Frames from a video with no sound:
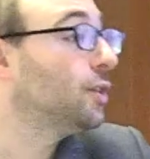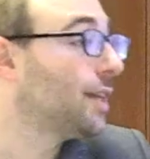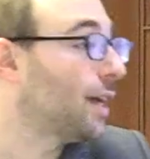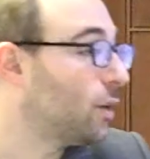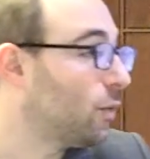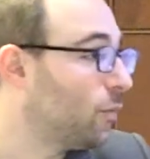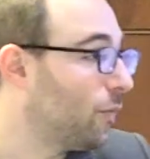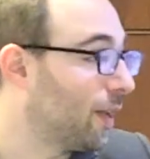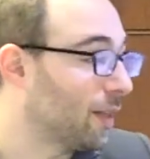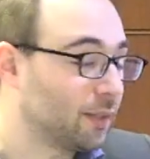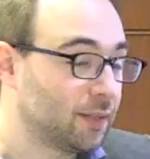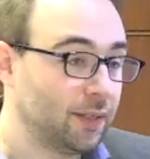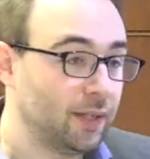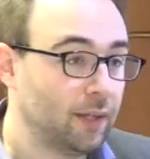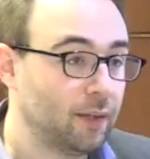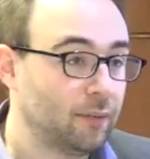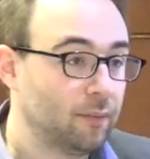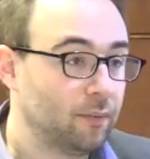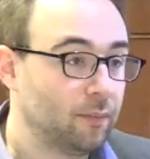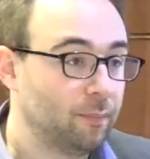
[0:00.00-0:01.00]
set of things
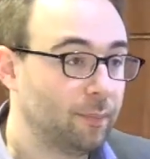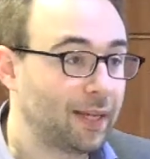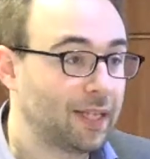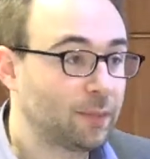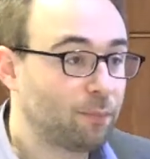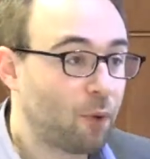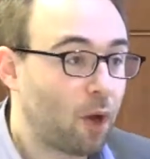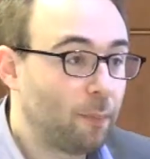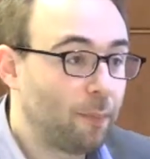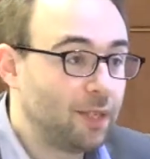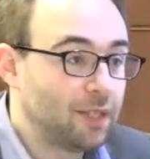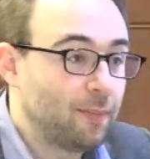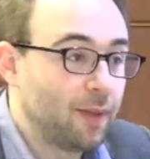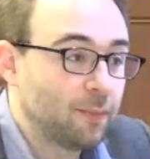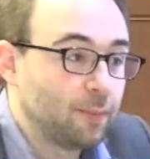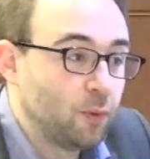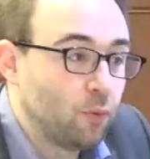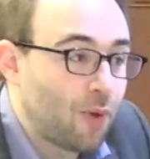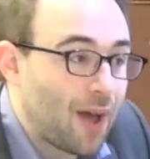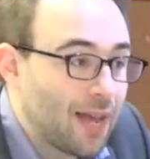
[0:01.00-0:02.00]
here, because populism has
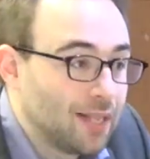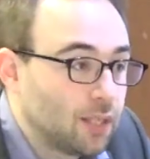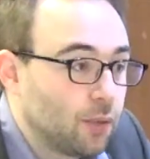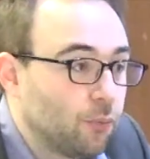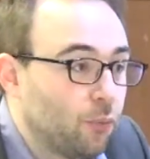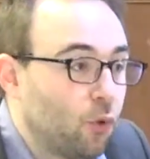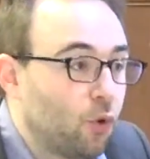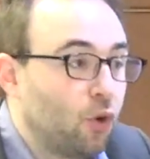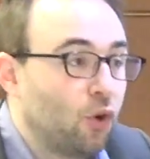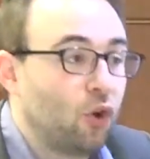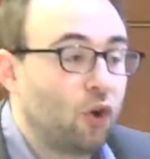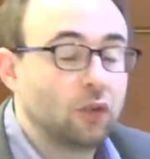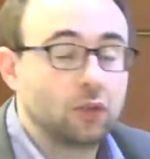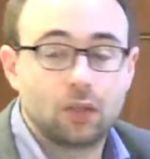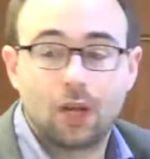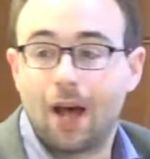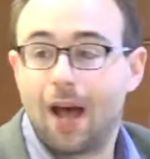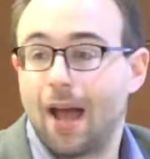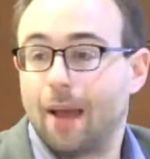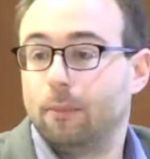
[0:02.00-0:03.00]
been rising for a long
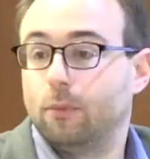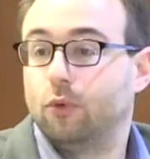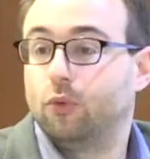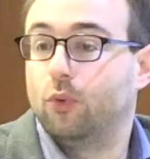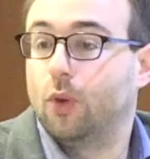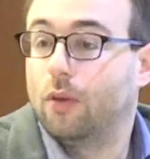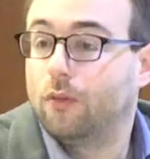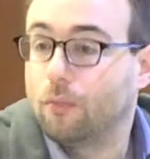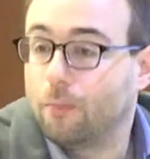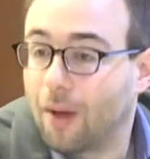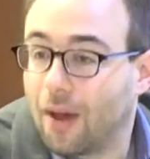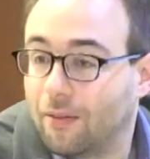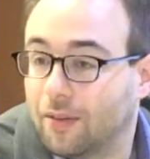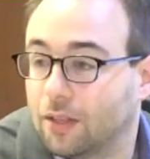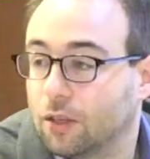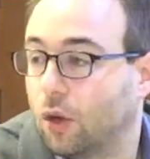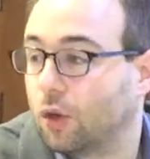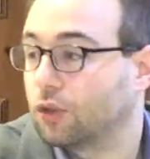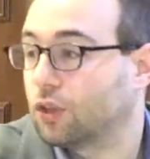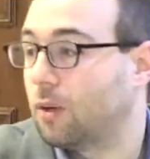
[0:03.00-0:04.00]
time, driven by
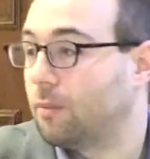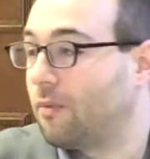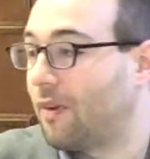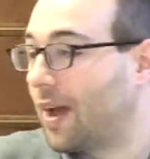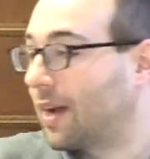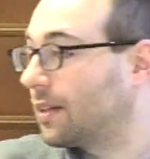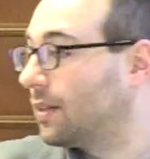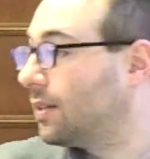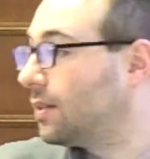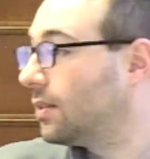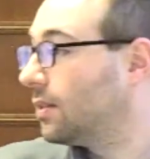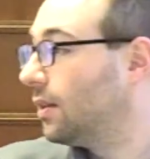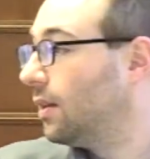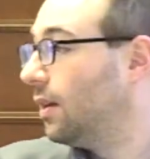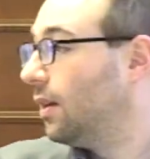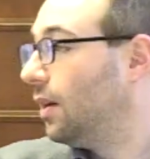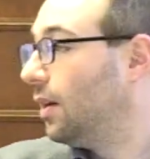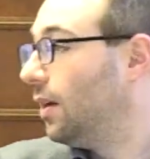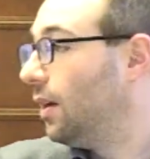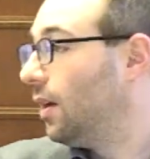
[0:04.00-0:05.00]
these long-term factors.
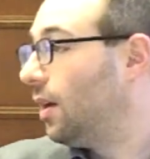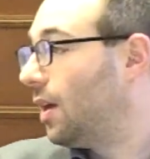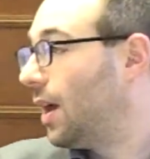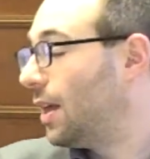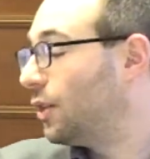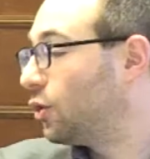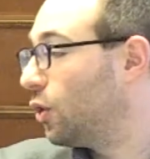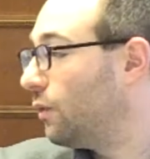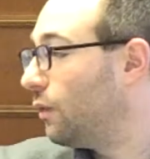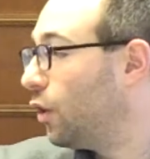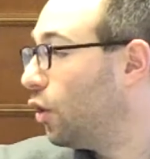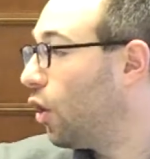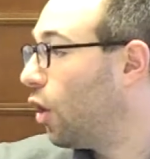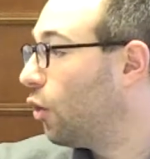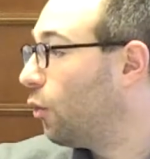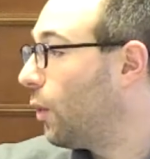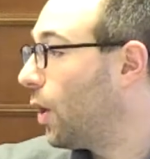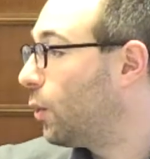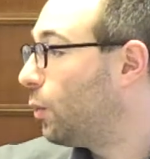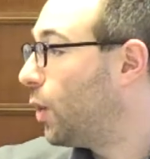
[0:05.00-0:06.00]
And so in the
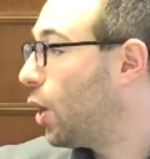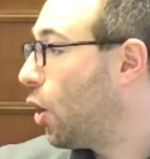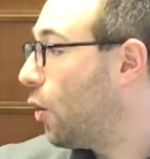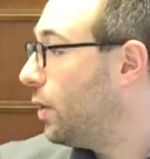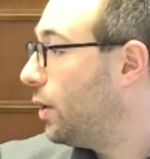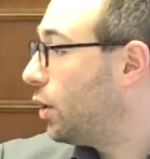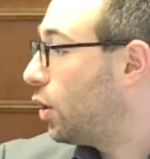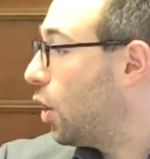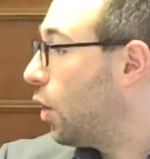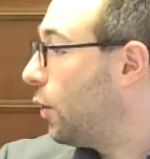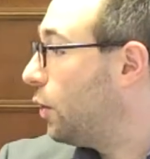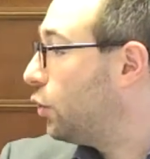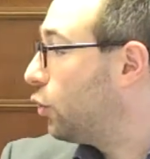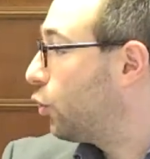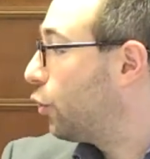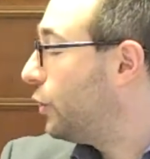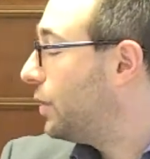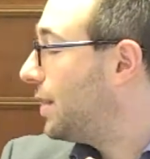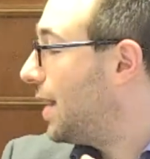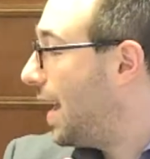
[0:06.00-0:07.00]
long run, we're only going to
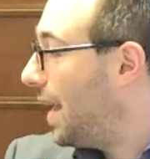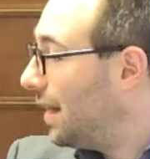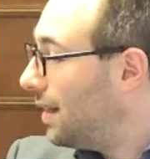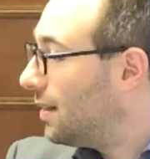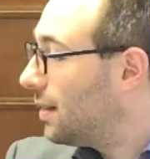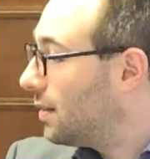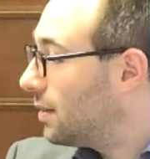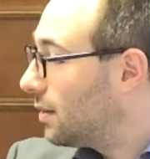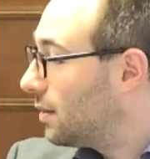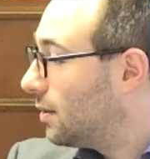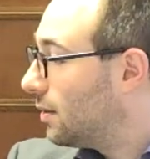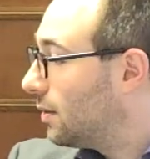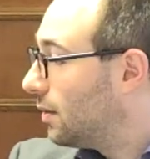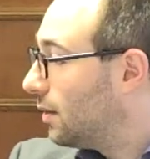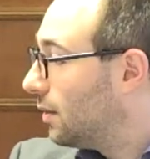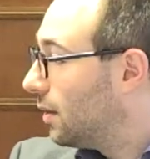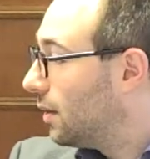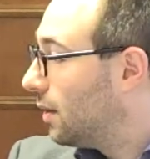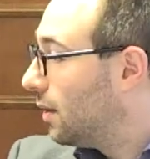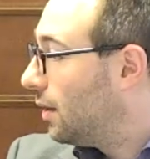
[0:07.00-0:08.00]
contain it
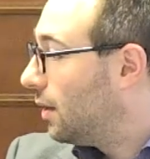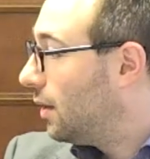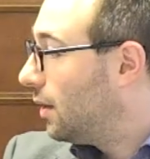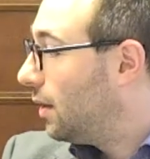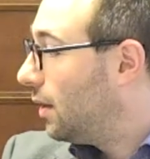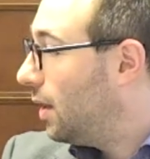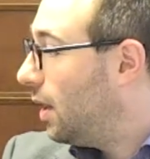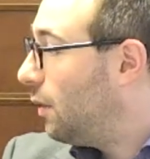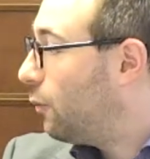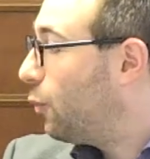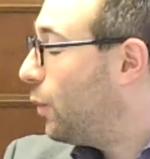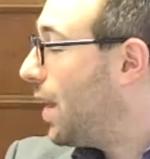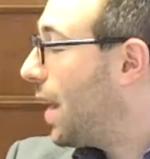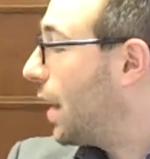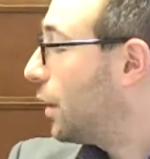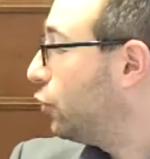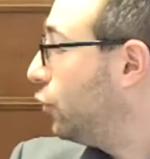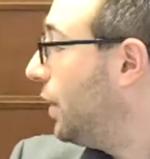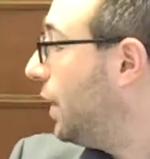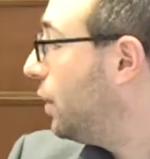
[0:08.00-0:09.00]
if we
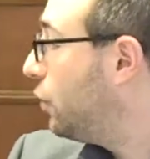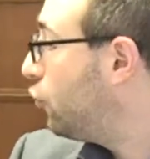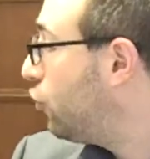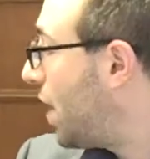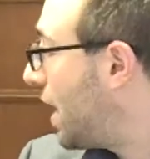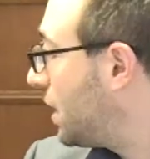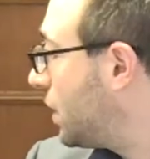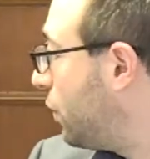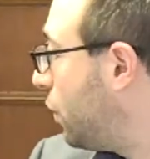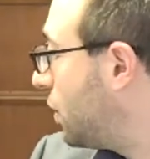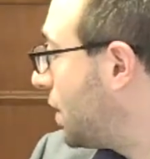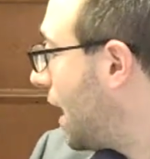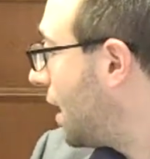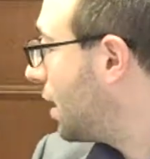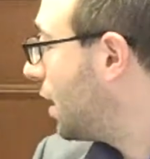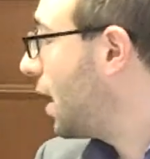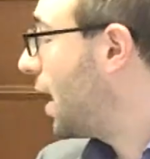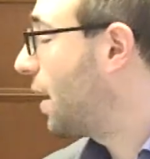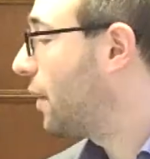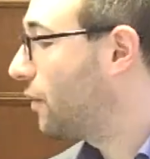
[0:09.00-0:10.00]
actually address those
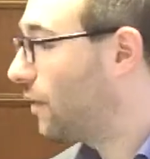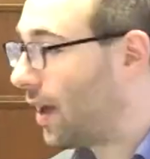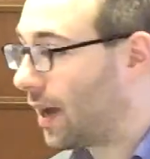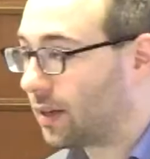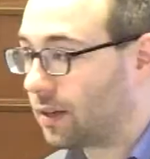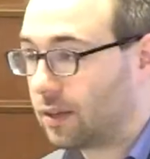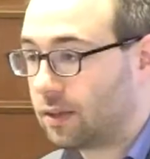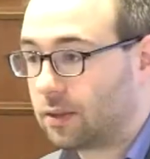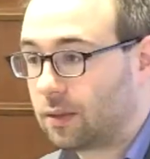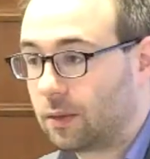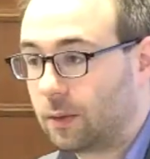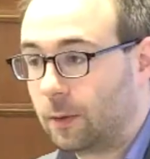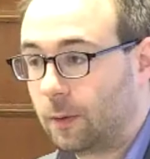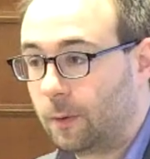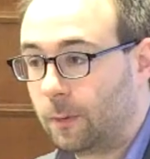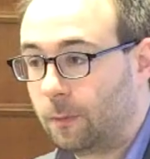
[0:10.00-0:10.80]
underlying factors.